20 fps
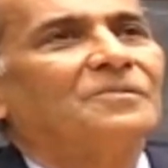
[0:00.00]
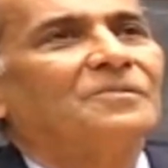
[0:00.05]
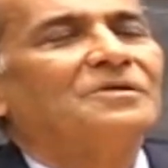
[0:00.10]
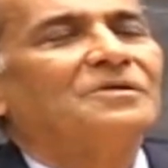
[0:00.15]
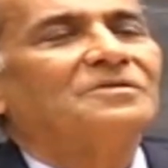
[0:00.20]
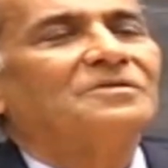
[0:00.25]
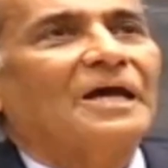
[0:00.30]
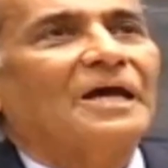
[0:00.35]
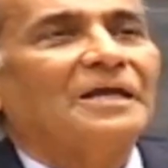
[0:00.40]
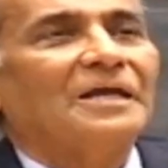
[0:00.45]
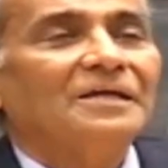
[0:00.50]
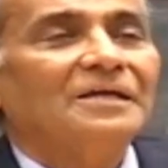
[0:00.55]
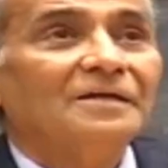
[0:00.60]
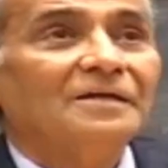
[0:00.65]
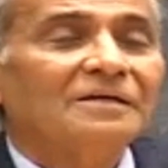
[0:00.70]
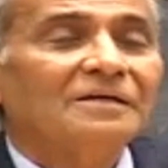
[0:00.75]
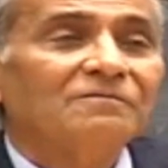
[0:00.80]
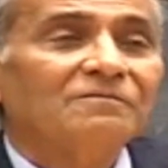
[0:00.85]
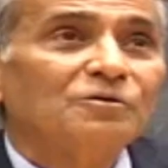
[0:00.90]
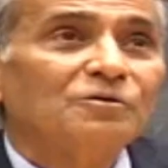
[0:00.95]
This idea
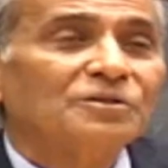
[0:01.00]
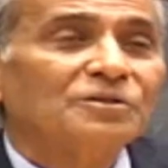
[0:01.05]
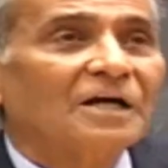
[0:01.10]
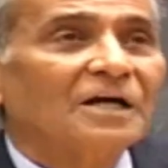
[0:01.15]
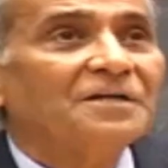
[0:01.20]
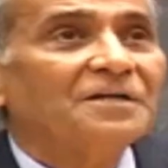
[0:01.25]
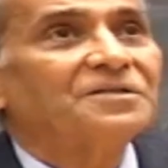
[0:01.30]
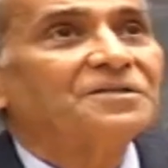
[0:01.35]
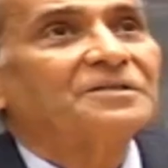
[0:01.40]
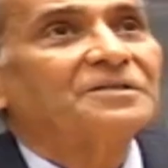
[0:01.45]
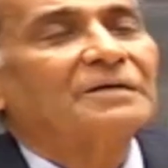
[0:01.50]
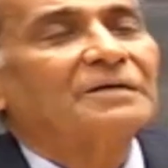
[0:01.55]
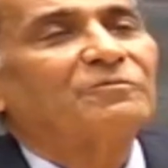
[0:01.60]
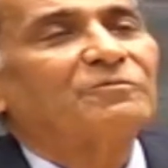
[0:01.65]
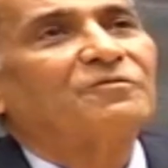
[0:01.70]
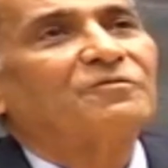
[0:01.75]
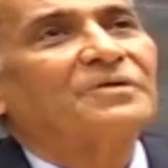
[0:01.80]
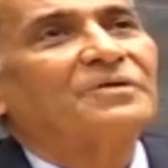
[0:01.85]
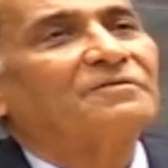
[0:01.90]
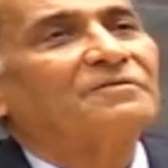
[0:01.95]
that we conjured
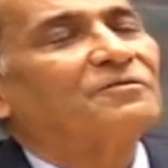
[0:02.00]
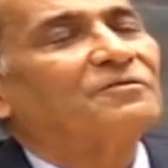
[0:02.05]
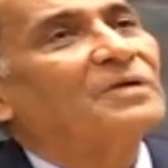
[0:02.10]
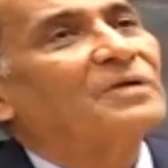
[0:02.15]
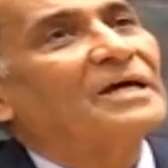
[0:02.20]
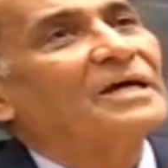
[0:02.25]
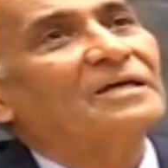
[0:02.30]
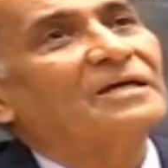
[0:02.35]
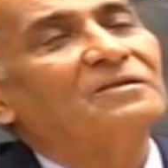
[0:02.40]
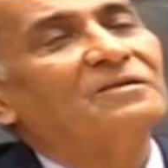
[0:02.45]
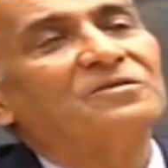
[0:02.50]
up of a, if you like,